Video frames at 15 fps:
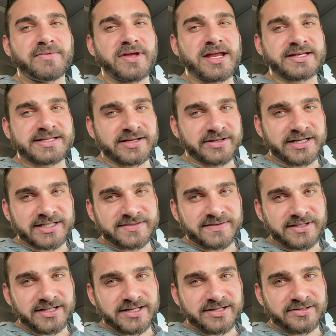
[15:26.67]
until next
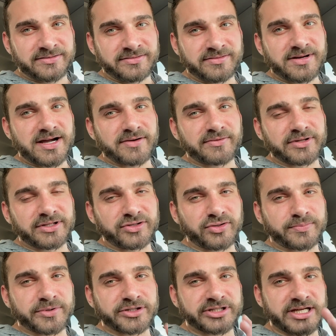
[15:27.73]
video, I really do
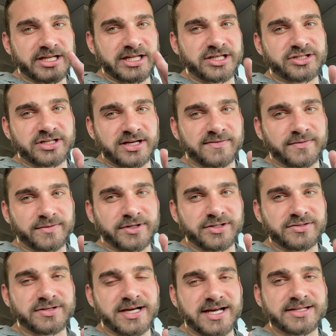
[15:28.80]
appreciate each and every one of
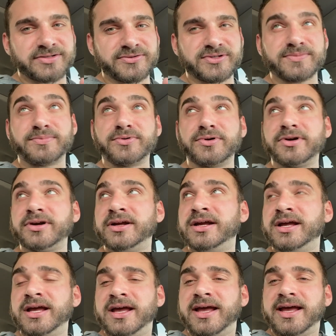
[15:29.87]
you guys who support
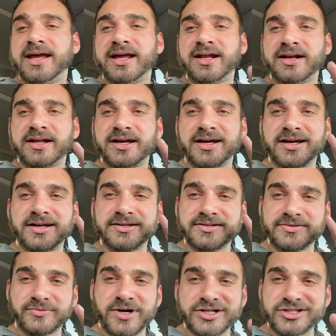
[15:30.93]
and
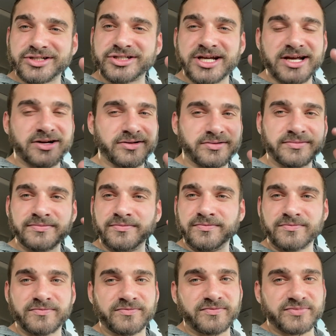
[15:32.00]
watch the channel,
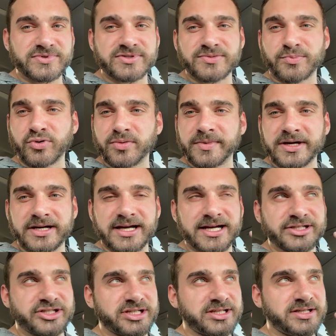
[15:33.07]
support me on
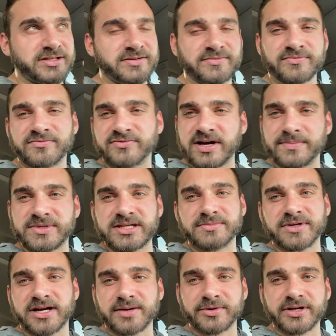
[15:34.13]
IG, rep Team
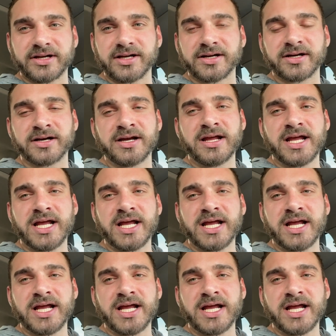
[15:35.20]
Montgomery gear,